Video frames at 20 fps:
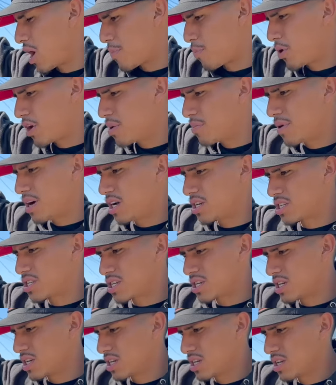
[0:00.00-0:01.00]
I pretty much,
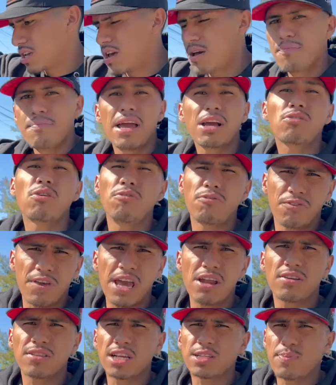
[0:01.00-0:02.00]
me confía
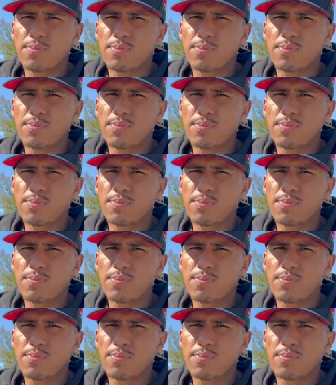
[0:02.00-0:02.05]
en otras